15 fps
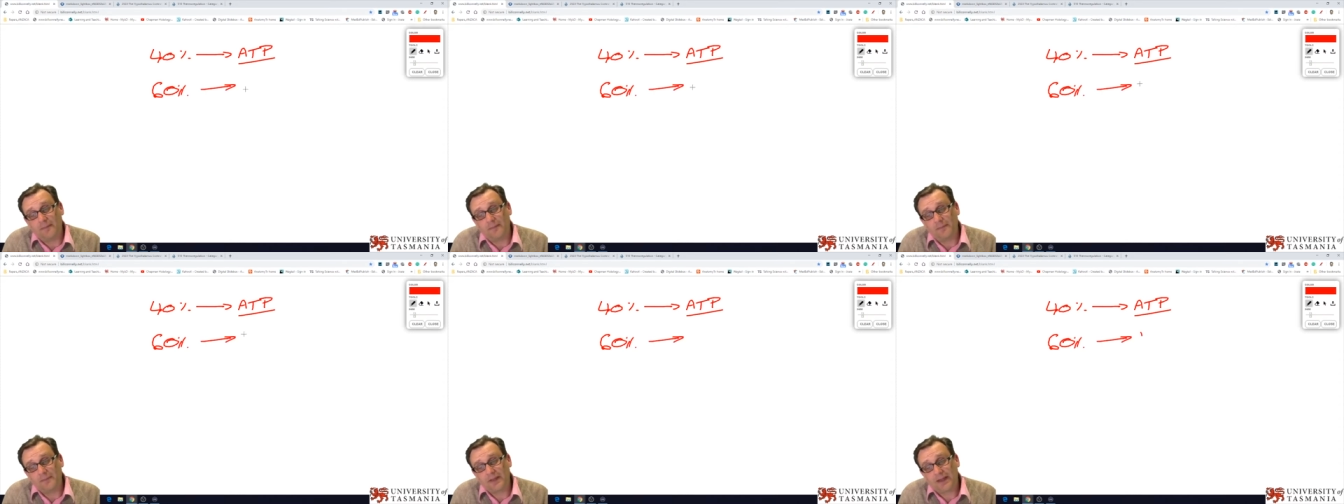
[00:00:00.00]

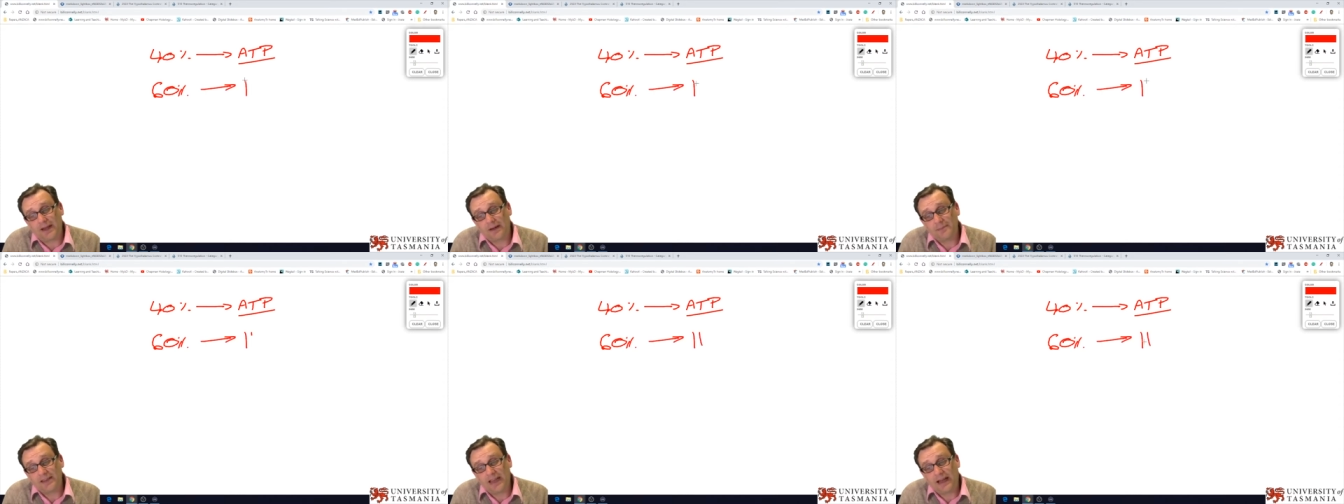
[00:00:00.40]

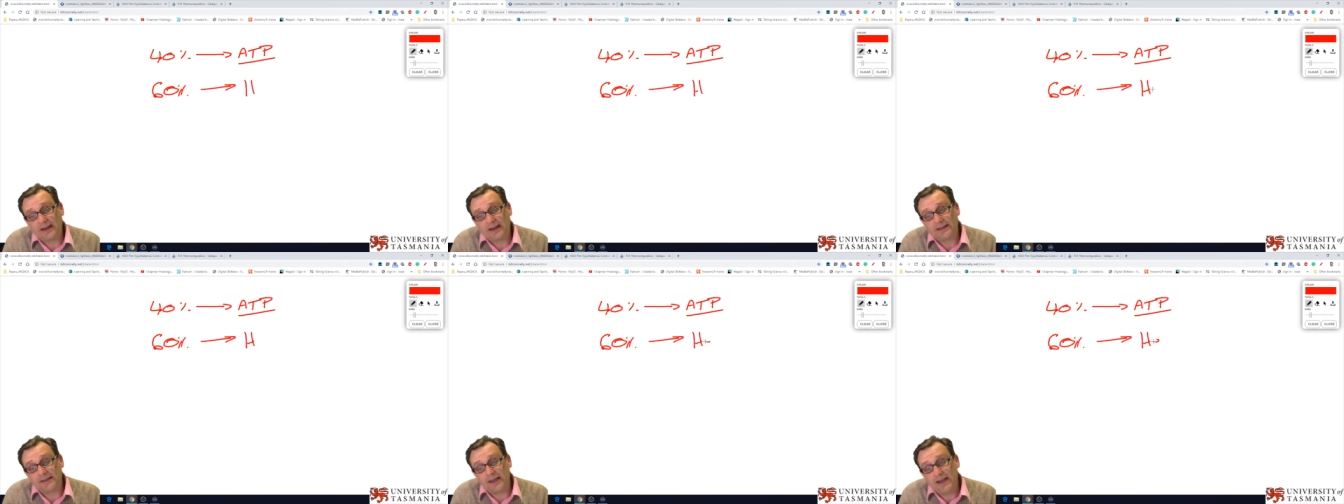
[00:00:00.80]
um,
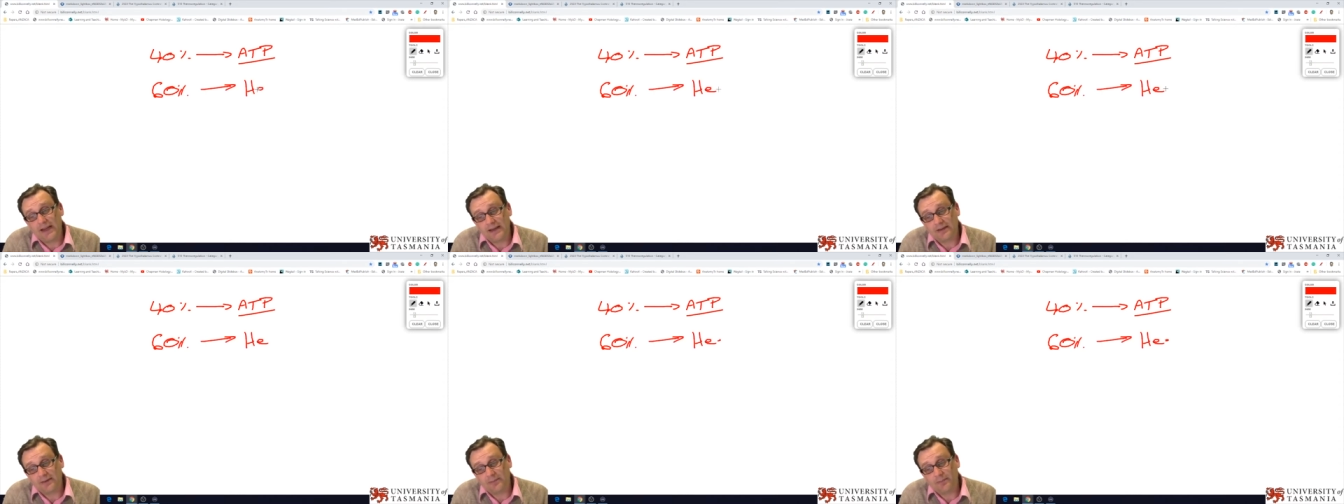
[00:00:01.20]
comes out
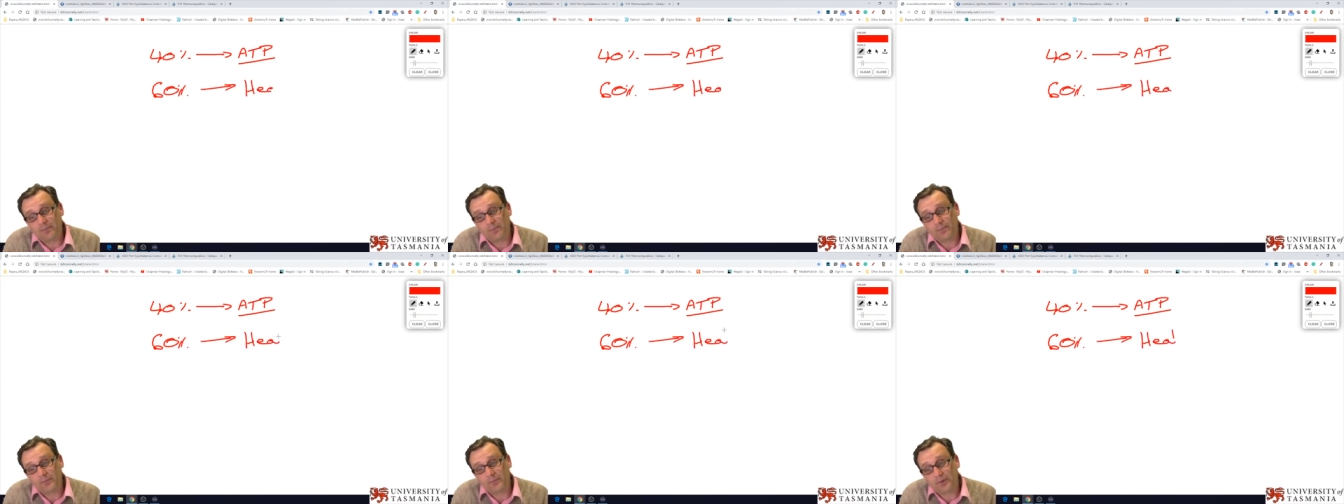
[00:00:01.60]
as
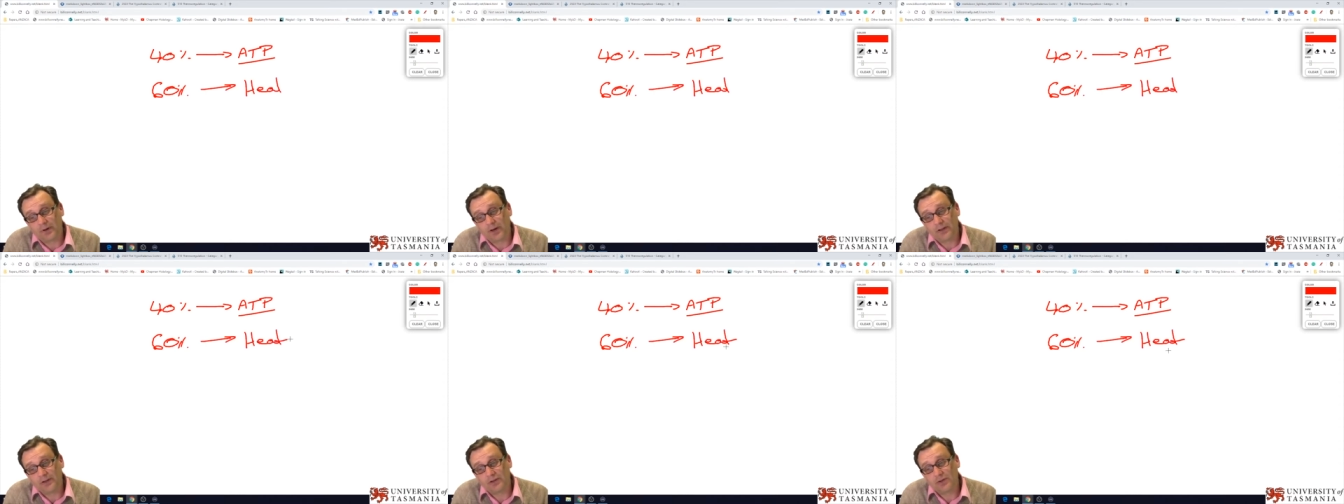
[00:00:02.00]
heat,
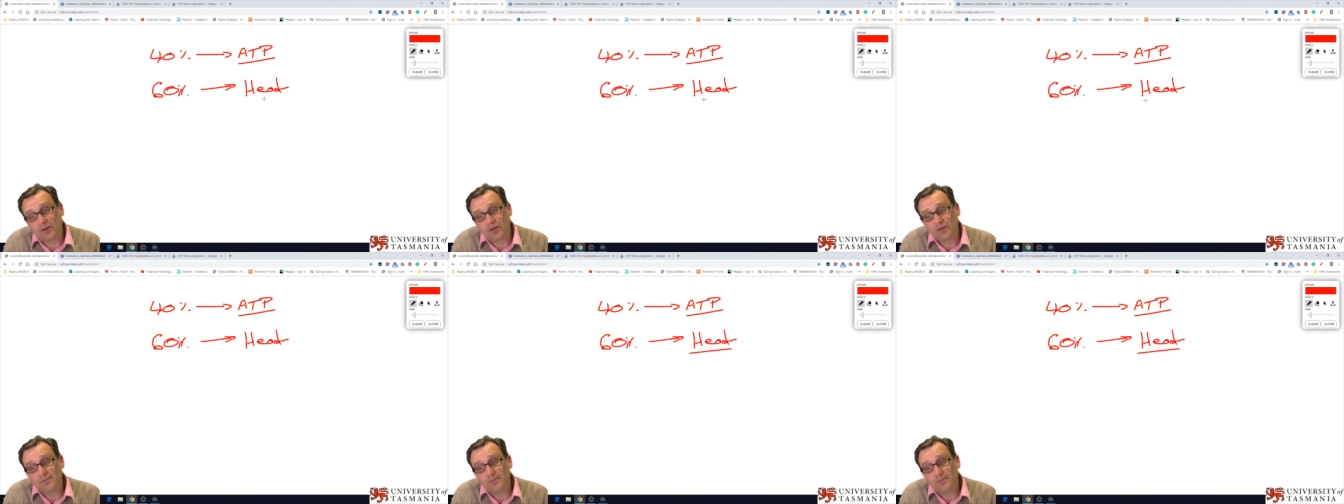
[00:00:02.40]
right?